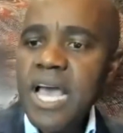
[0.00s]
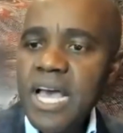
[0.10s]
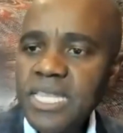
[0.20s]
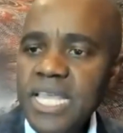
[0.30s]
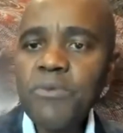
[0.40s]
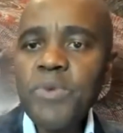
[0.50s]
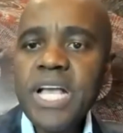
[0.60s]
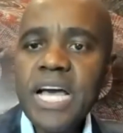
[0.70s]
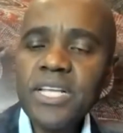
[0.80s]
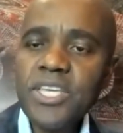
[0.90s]
And then we
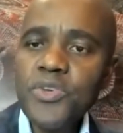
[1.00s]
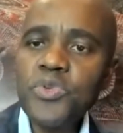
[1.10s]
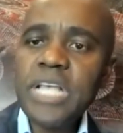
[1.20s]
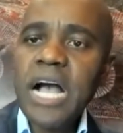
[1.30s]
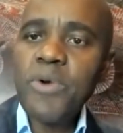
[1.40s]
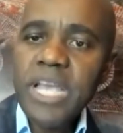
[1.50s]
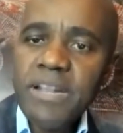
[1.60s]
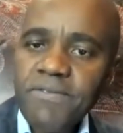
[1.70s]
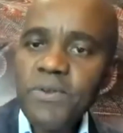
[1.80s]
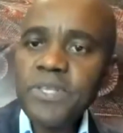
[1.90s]
got to use our
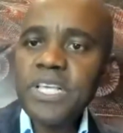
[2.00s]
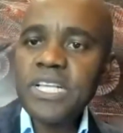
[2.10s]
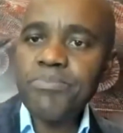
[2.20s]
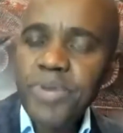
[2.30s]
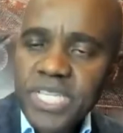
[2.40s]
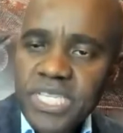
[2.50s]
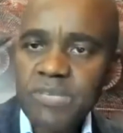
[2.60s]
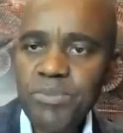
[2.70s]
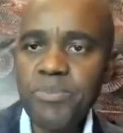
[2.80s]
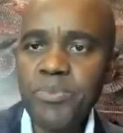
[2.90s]
influence as
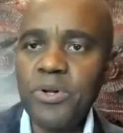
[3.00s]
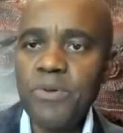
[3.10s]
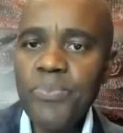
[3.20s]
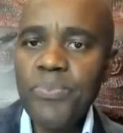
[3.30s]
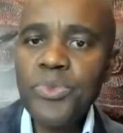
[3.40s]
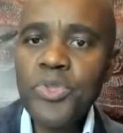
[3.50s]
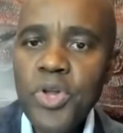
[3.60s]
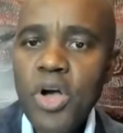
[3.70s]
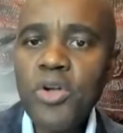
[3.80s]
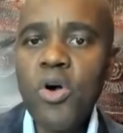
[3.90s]
business people to
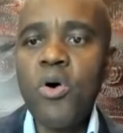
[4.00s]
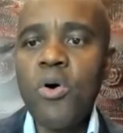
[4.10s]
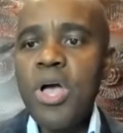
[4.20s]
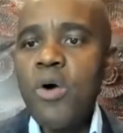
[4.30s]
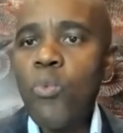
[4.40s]
now go,